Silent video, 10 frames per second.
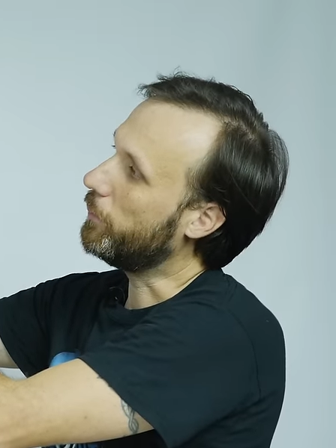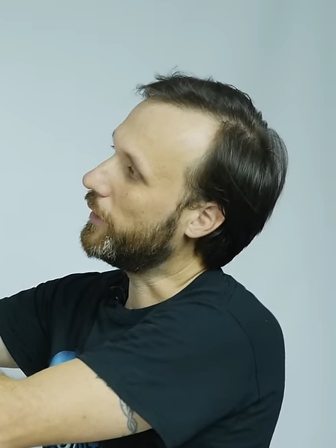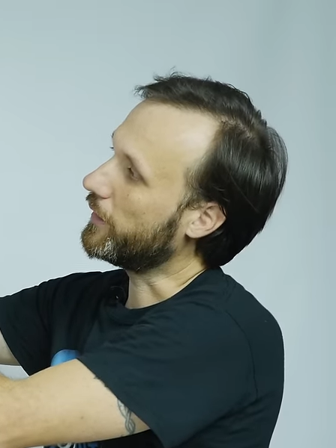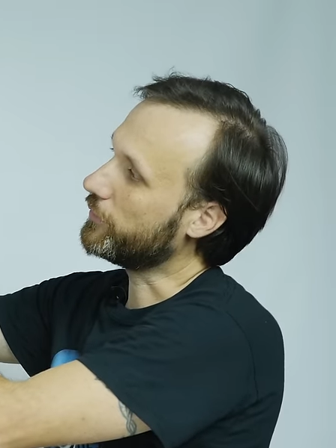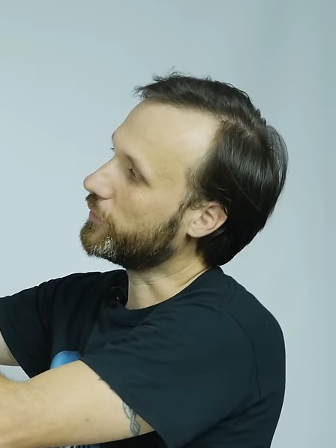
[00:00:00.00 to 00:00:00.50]

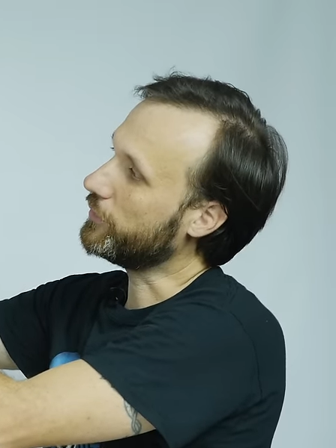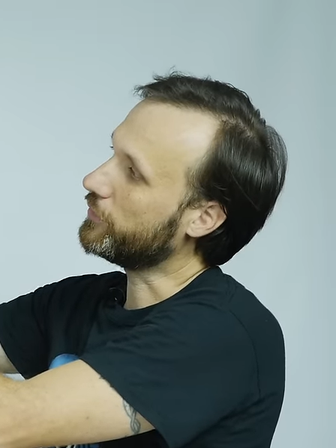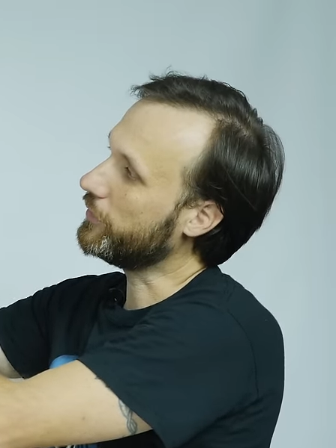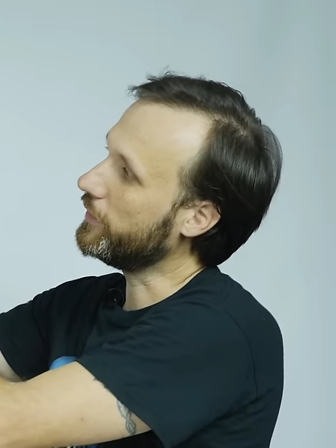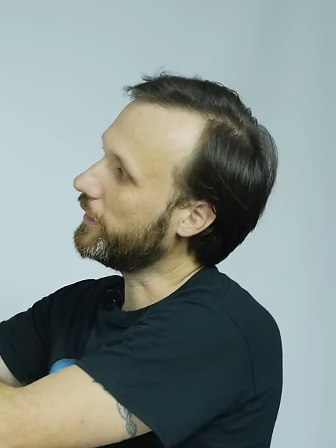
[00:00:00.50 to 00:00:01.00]
But as you can
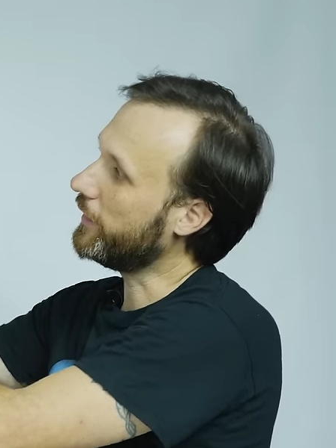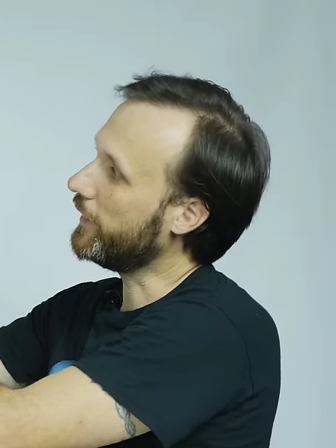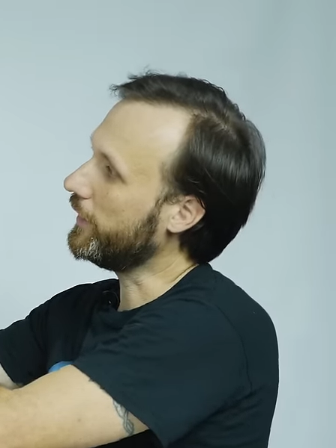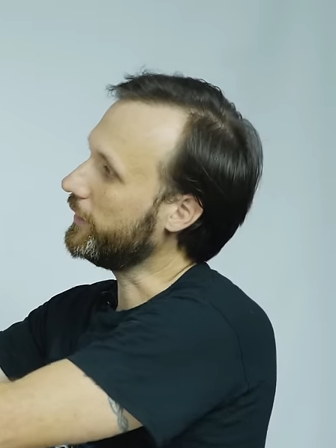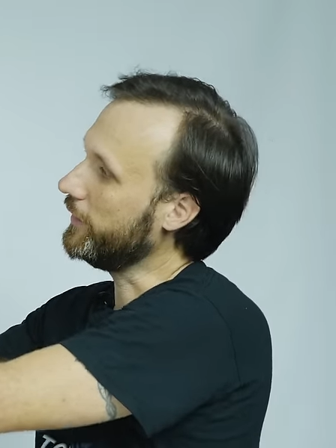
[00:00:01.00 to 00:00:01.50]
see,
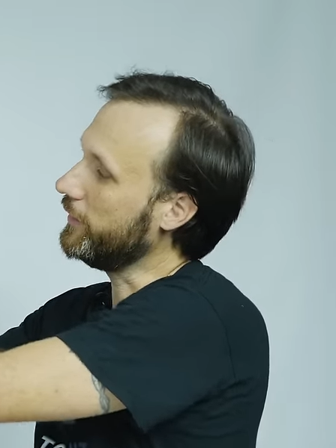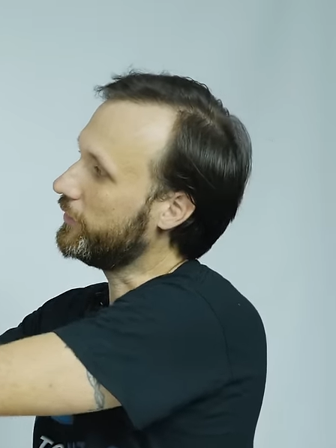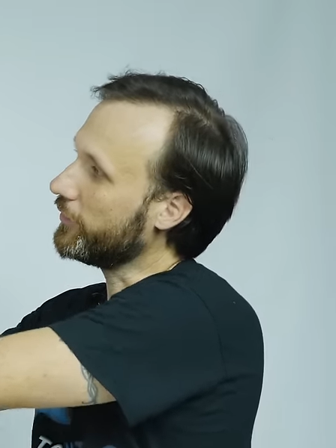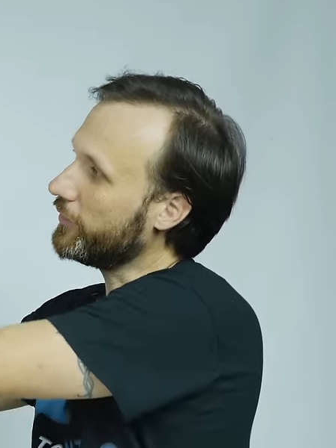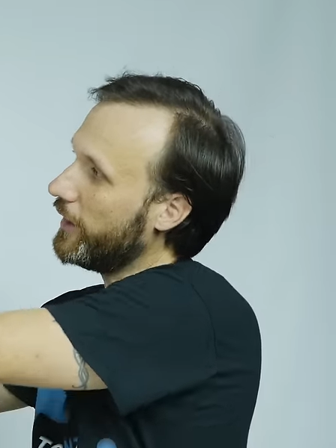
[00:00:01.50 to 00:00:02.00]
it
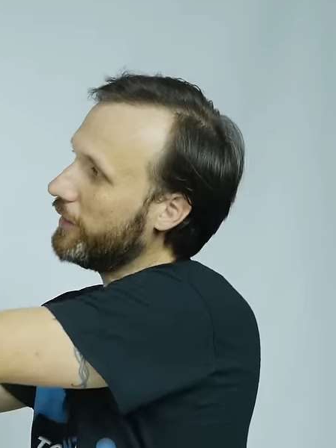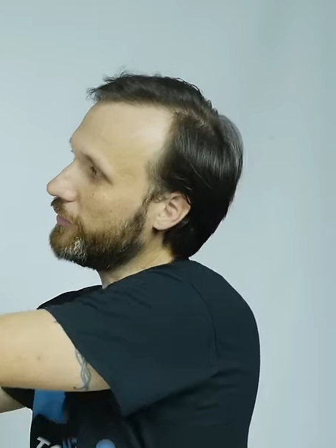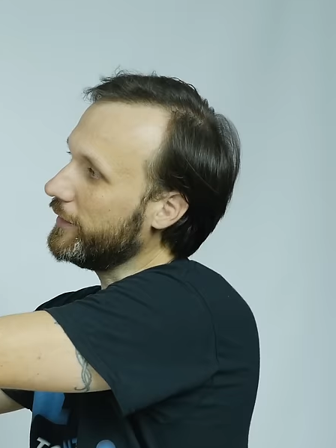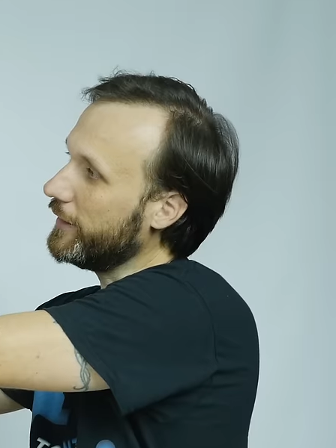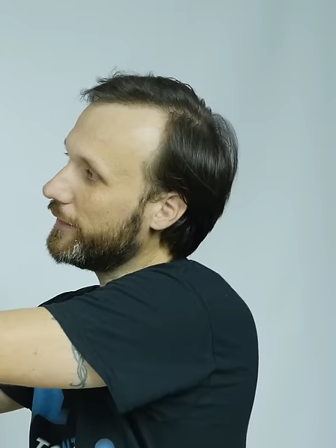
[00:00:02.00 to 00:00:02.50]
doesn't
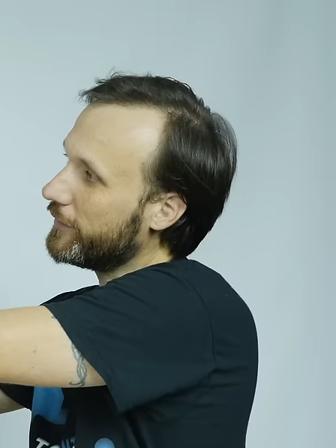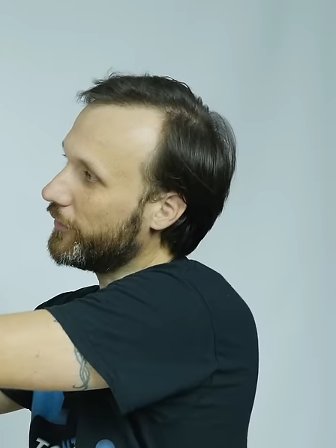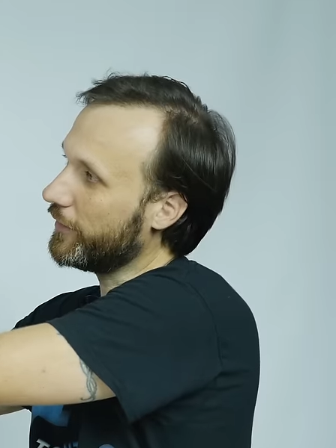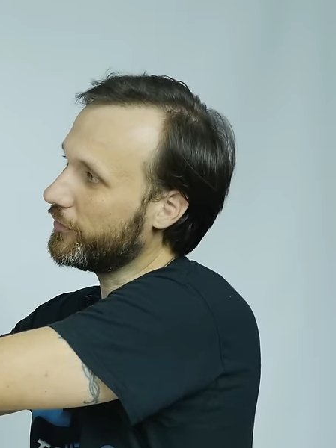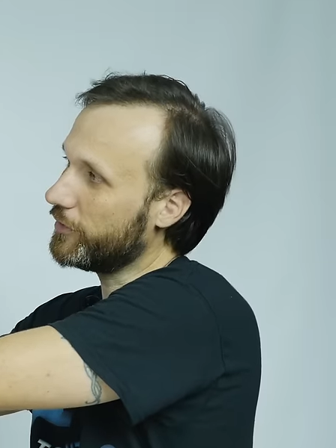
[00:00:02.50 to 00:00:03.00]
have any other
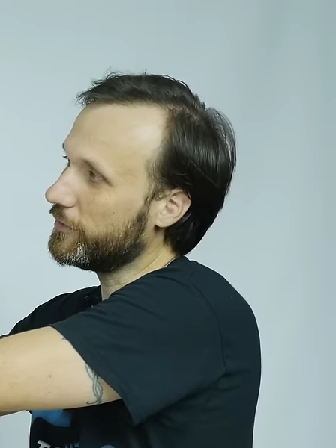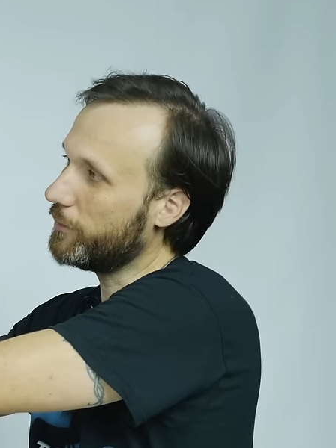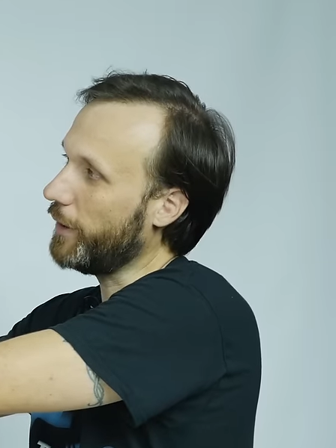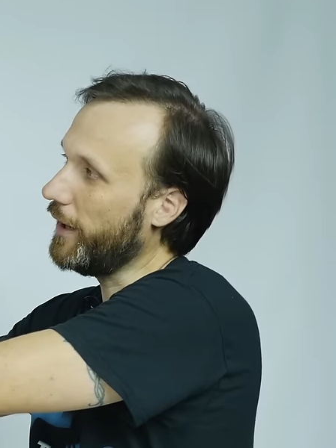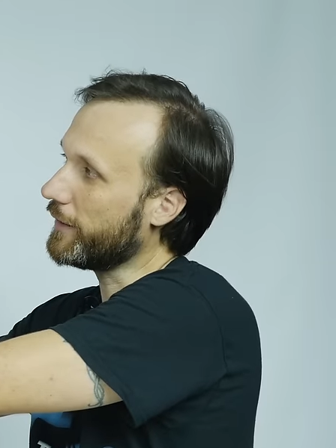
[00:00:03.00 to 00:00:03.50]
things here on the
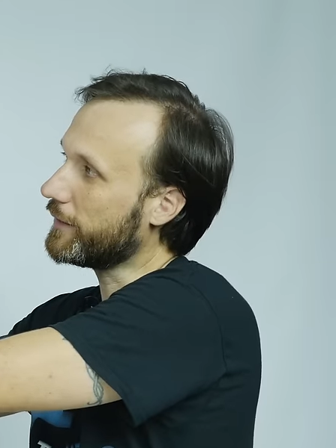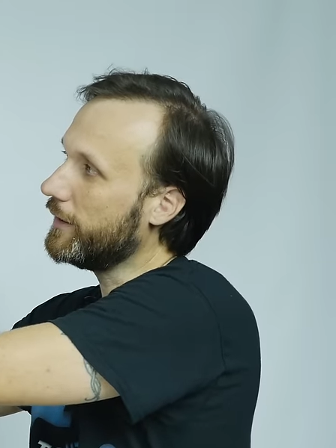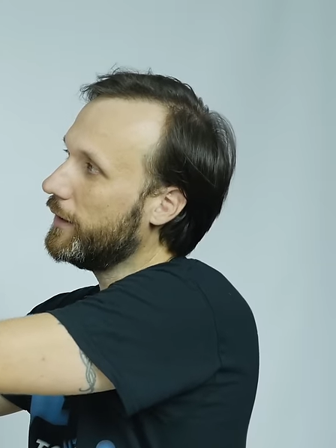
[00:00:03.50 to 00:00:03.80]
back,